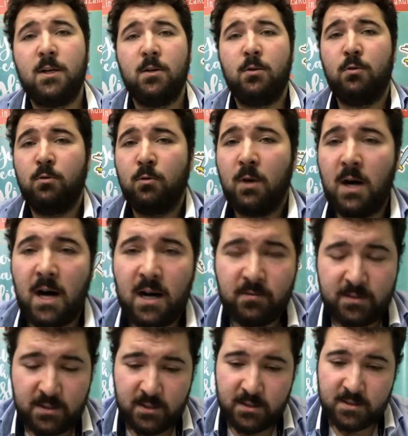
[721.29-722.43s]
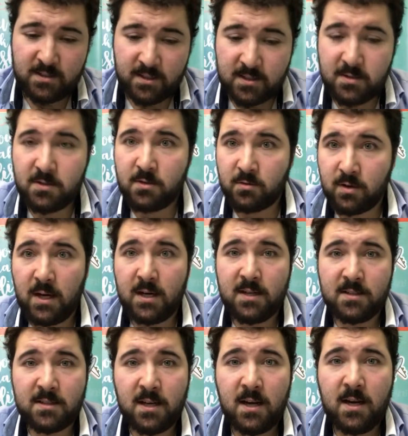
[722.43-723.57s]
who after 6
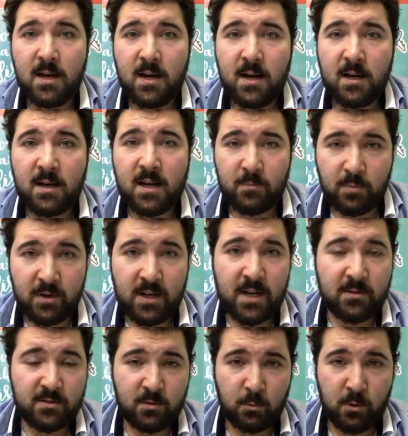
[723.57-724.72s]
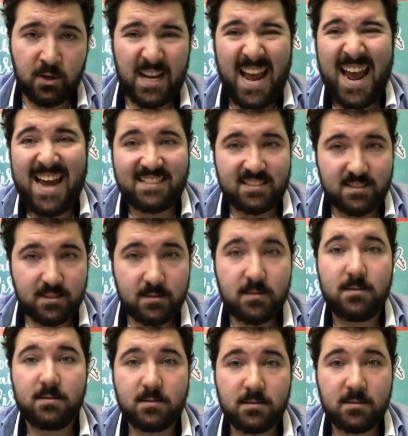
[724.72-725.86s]
tries can pronounce the word ant.
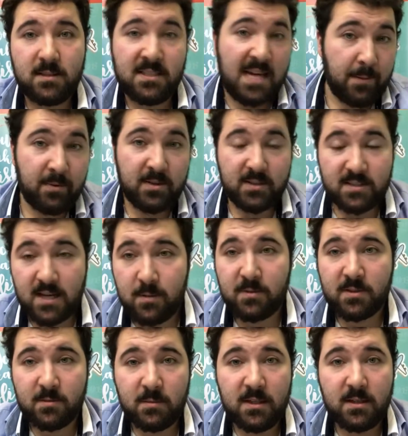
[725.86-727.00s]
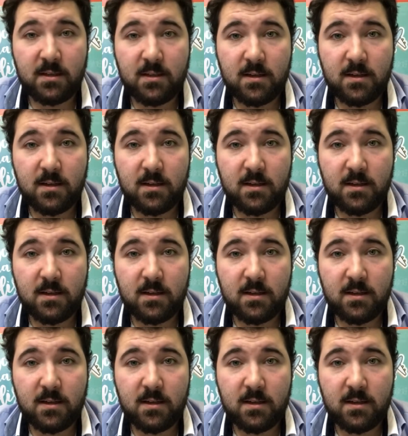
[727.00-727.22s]
It's happened to me.